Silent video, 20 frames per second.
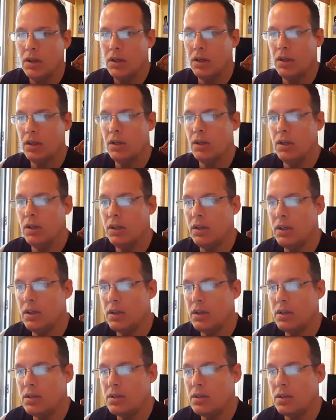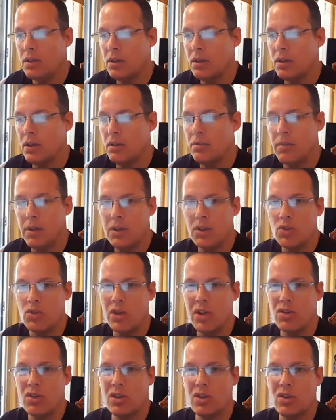in his
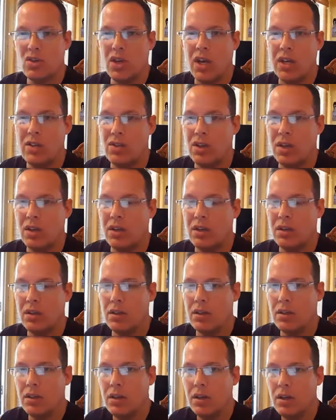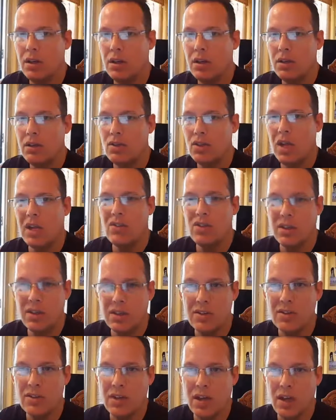administration chasing
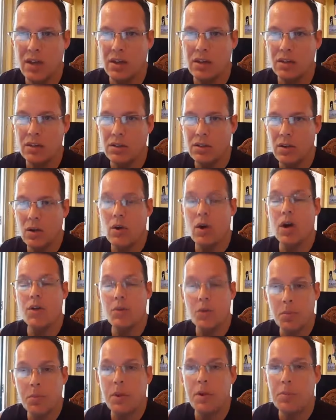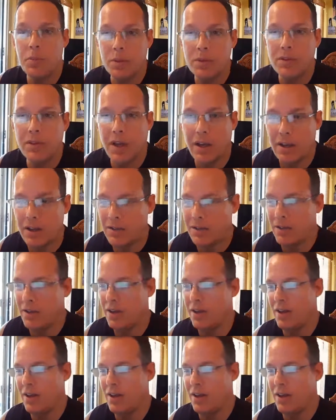his tail or other people's tail.